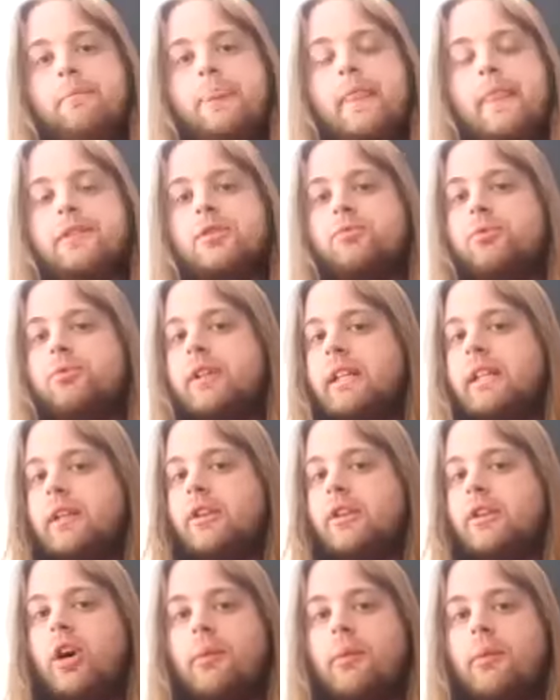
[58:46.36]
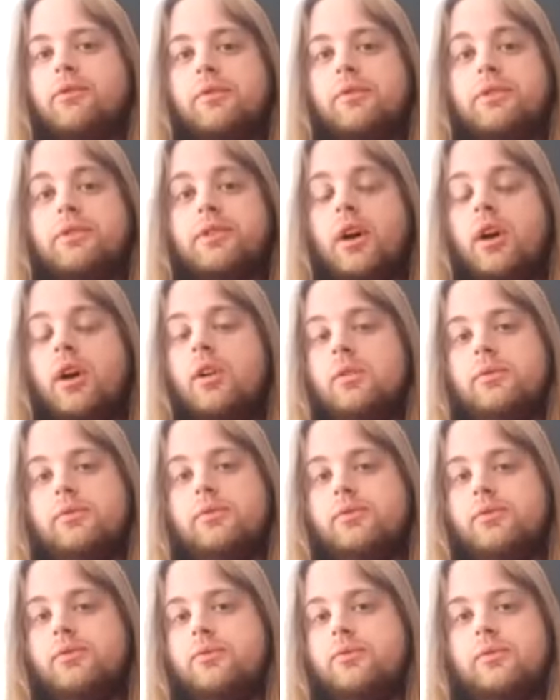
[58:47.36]
that's a really common resolve
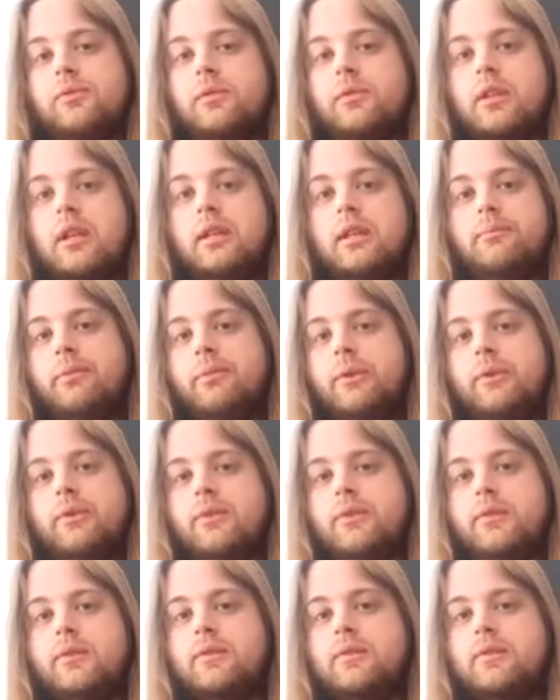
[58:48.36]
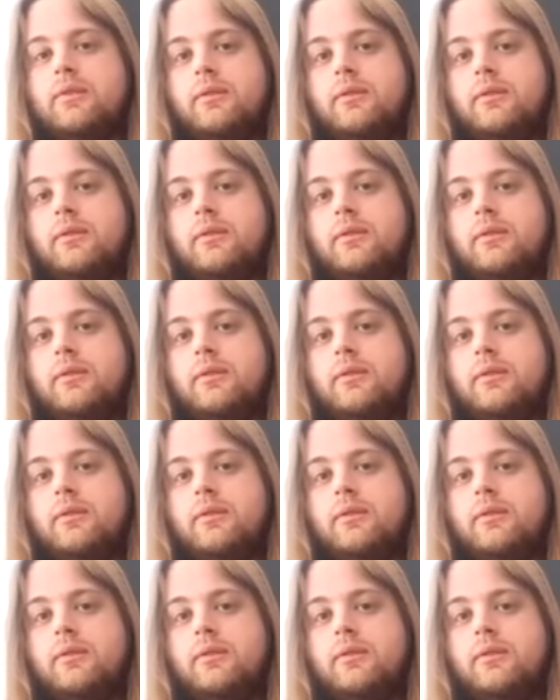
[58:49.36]
in blues.